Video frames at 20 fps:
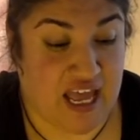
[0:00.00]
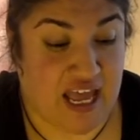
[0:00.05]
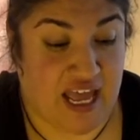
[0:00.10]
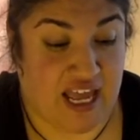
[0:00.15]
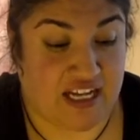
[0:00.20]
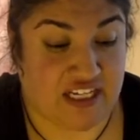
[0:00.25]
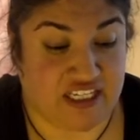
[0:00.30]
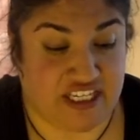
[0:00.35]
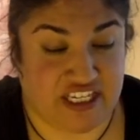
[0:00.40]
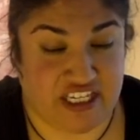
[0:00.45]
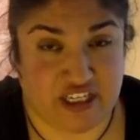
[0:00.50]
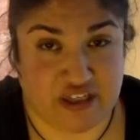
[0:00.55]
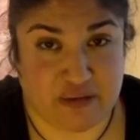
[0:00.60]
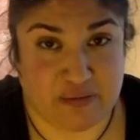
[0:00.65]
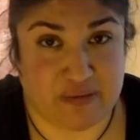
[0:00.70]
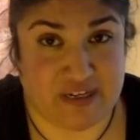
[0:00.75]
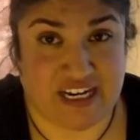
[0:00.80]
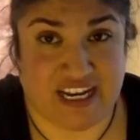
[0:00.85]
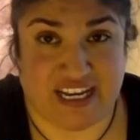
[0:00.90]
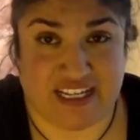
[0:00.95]
and
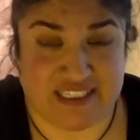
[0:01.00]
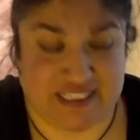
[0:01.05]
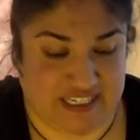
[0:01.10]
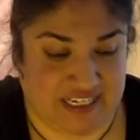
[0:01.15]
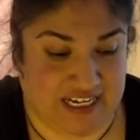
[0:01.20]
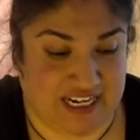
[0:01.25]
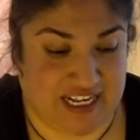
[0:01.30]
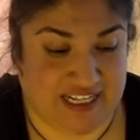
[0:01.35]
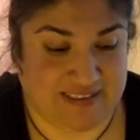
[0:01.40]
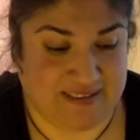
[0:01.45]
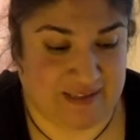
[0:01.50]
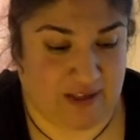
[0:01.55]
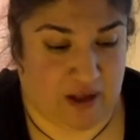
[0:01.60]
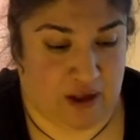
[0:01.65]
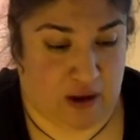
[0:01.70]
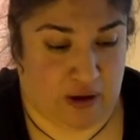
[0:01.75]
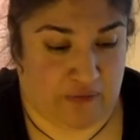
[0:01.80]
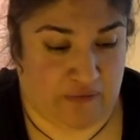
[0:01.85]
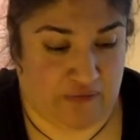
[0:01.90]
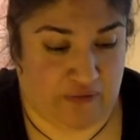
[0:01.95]
dehumanize it is
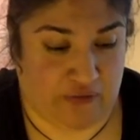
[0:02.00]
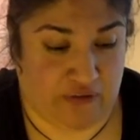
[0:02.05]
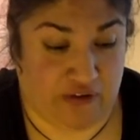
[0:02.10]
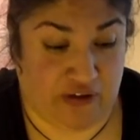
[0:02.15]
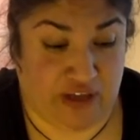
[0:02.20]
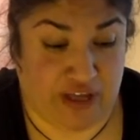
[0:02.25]
awful.